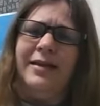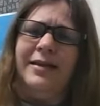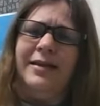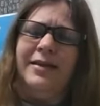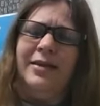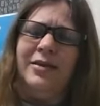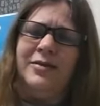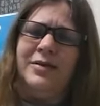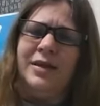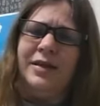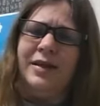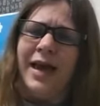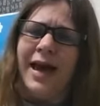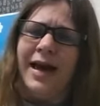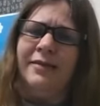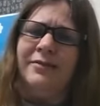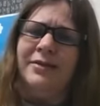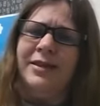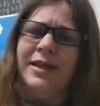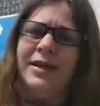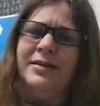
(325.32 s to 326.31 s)
there's a
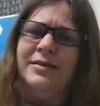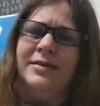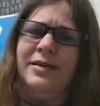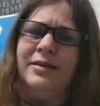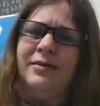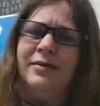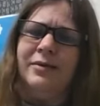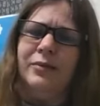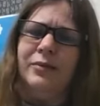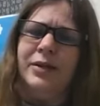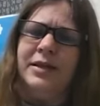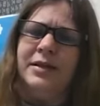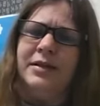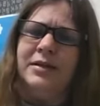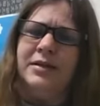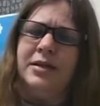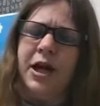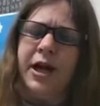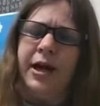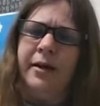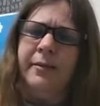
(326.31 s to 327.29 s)
lot of things that we need
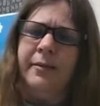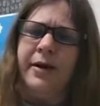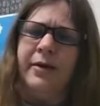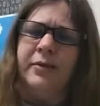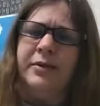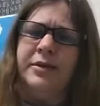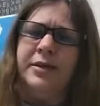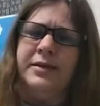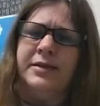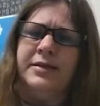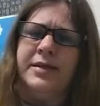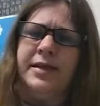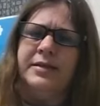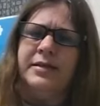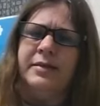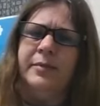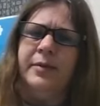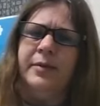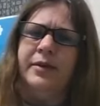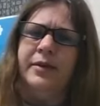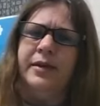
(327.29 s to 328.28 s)
to talk about with
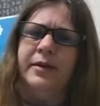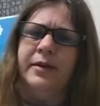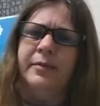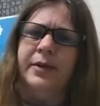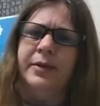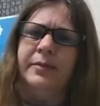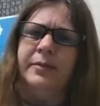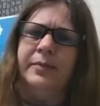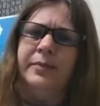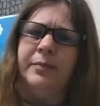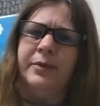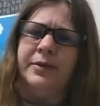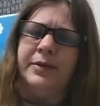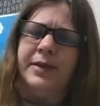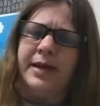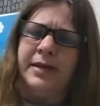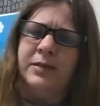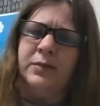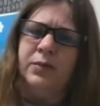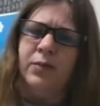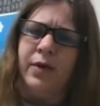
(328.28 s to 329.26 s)
accessibility, but
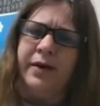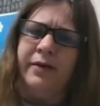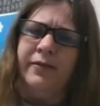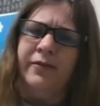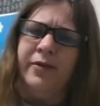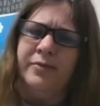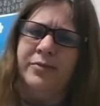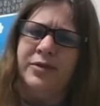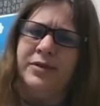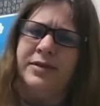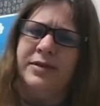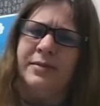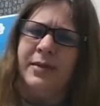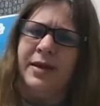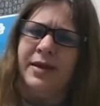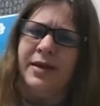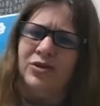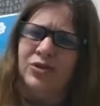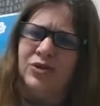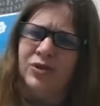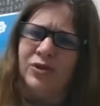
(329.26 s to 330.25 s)
that's one of them, just to
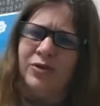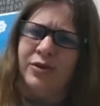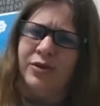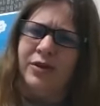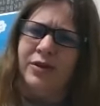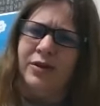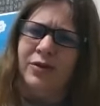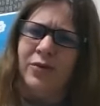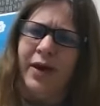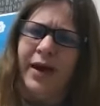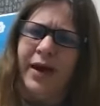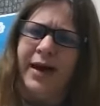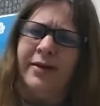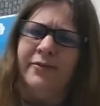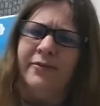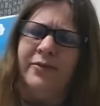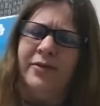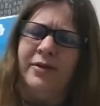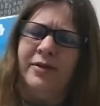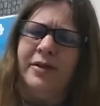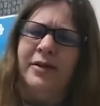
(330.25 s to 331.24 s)
make sure that you
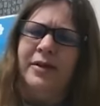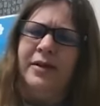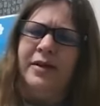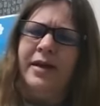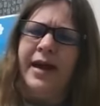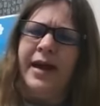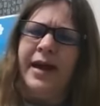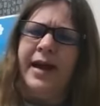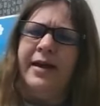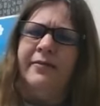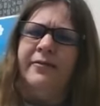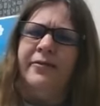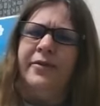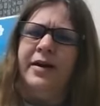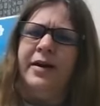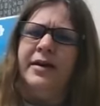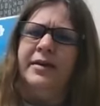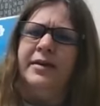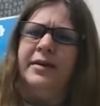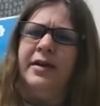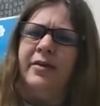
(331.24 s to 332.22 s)
have
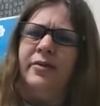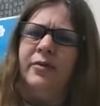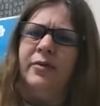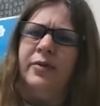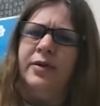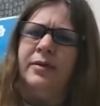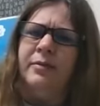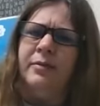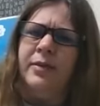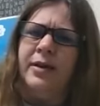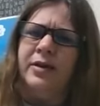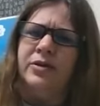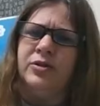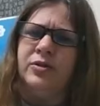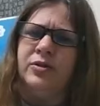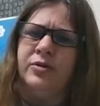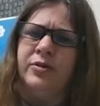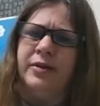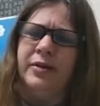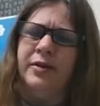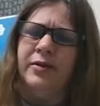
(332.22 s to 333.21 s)
another one to make
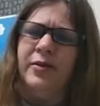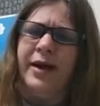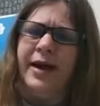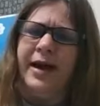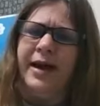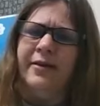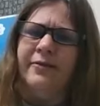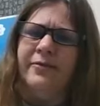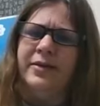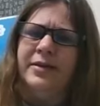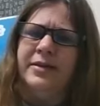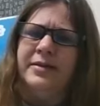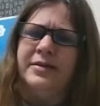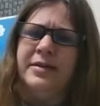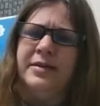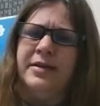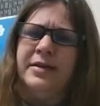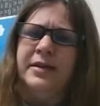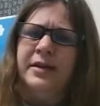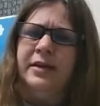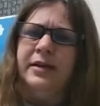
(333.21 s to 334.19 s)
sure that you have is
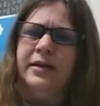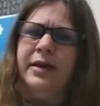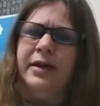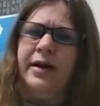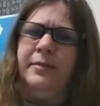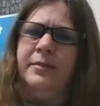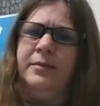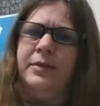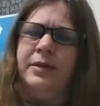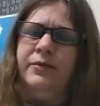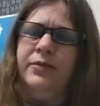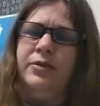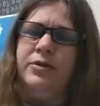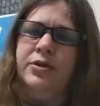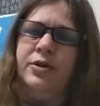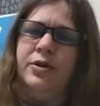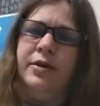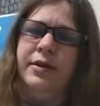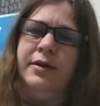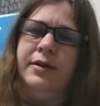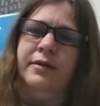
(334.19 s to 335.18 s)
if
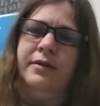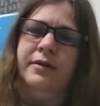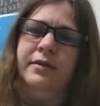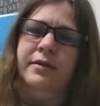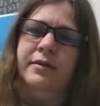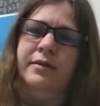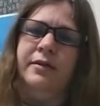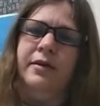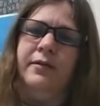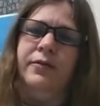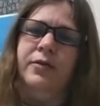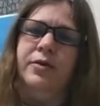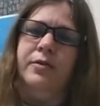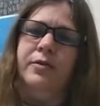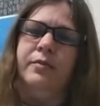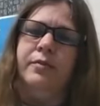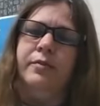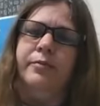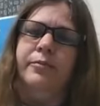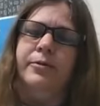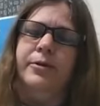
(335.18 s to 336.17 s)
you're
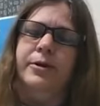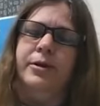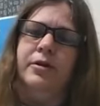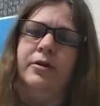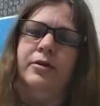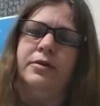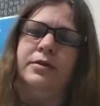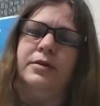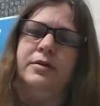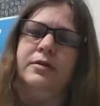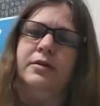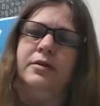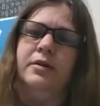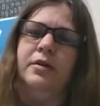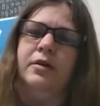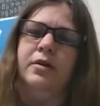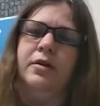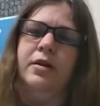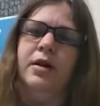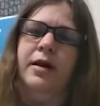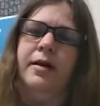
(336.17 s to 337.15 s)
putting
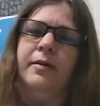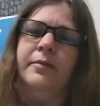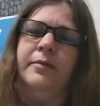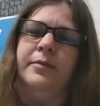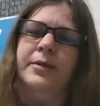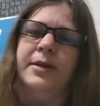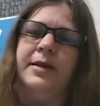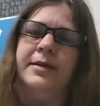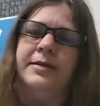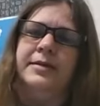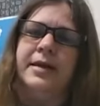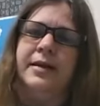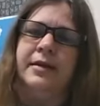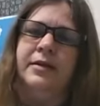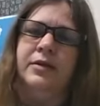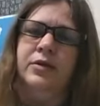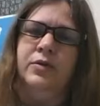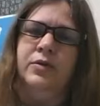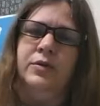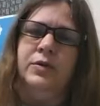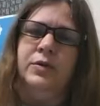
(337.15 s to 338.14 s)
your things
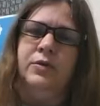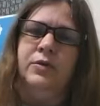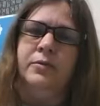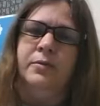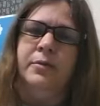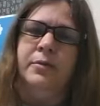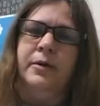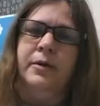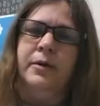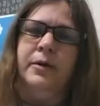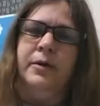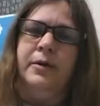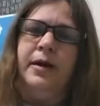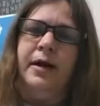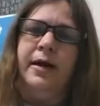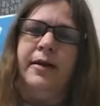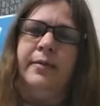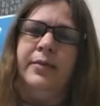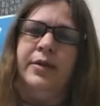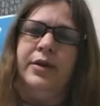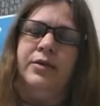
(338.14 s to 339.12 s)
on YouTube,
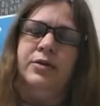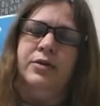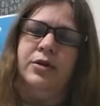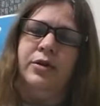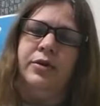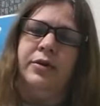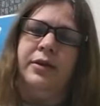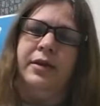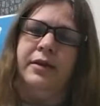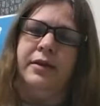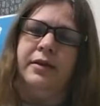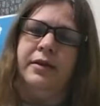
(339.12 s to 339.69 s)
that you turn